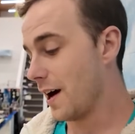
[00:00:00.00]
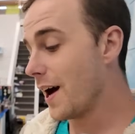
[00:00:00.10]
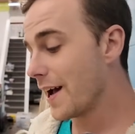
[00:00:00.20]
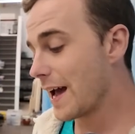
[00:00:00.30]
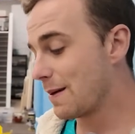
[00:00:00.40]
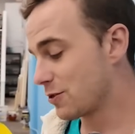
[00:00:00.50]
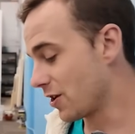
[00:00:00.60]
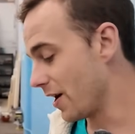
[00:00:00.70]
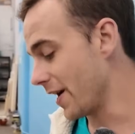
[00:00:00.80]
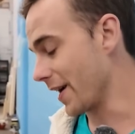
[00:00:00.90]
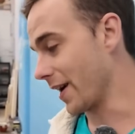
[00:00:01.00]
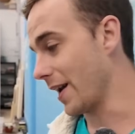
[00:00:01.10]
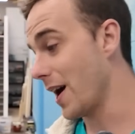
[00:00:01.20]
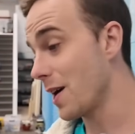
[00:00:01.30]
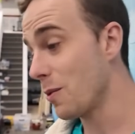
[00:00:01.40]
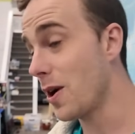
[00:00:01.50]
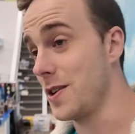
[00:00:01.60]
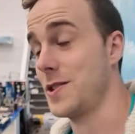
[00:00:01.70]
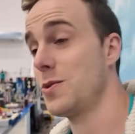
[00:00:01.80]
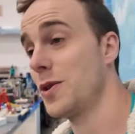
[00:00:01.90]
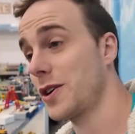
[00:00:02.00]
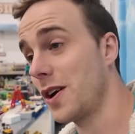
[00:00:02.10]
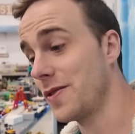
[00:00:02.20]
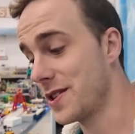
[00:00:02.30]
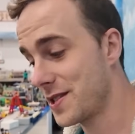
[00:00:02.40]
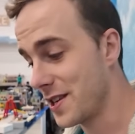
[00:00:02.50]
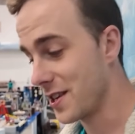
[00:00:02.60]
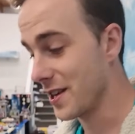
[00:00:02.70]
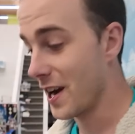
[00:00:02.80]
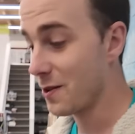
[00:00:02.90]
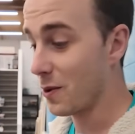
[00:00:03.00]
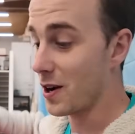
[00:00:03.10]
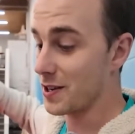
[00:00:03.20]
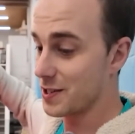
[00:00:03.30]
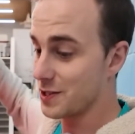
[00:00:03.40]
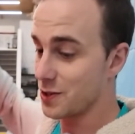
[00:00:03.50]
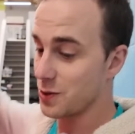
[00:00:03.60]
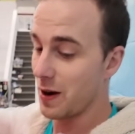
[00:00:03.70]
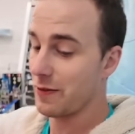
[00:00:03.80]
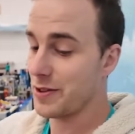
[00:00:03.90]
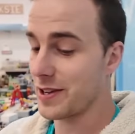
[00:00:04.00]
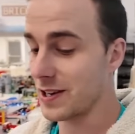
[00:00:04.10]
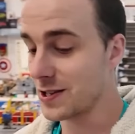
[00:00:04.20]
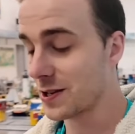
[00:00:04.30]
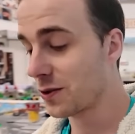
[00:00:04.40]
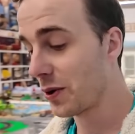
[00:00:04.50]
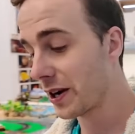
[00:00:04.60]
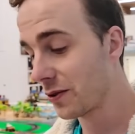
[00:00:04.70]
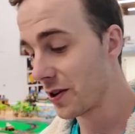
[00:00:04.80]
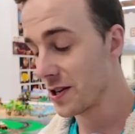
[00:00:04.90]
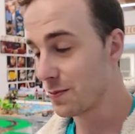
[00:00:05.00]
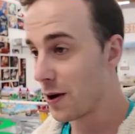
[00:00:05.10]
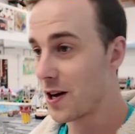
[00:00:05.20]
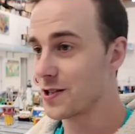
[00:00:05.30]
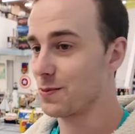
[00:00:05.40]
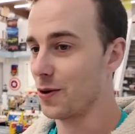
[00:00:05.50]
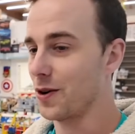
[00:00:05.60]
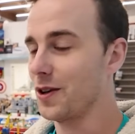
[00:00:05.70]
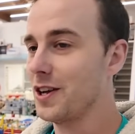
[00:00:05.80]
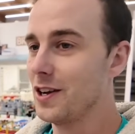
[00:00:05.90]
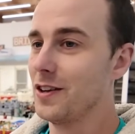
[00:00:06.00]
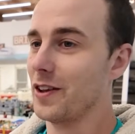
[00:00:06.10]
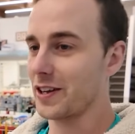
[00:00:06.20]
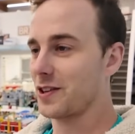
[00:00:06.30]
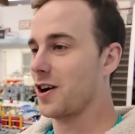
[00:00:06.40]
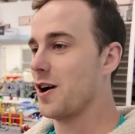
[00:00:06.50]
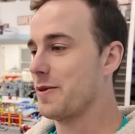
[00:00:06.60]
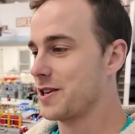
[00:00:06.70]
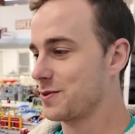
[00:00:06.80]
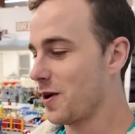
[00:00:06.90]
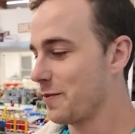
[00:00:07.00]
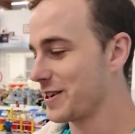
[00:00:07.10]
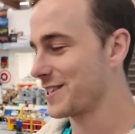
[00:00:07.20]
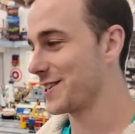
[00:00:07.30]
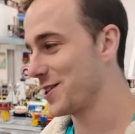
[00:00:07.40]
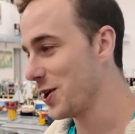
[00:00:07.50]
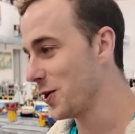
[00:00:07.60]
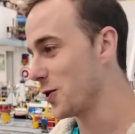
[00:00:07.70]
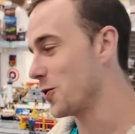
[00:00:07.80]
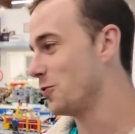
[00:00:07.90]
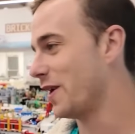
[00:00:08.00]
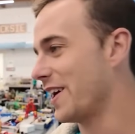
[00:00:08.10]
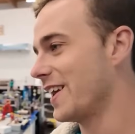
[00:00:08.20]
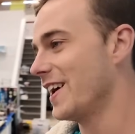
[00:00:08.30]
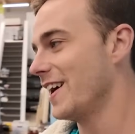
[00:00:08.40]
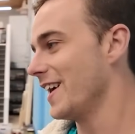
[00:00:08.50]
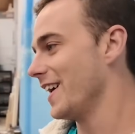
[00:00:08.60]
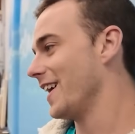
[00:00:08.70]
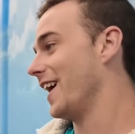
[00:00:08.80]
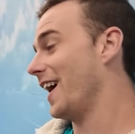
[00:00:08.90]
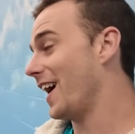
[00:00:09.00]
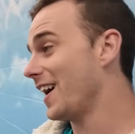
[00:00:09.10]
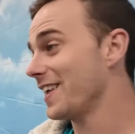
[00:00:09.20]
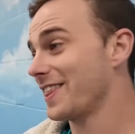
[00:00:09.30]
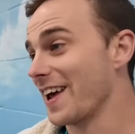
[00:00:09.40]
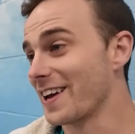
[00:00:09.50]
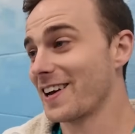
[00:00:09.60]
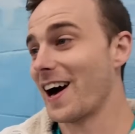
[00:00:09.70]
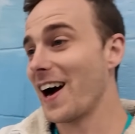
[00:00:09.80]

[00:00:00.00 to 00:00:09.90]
I am trying, and I want to work on this city, and I want to do everything as quickly as possible, like the comments want me to do, but I think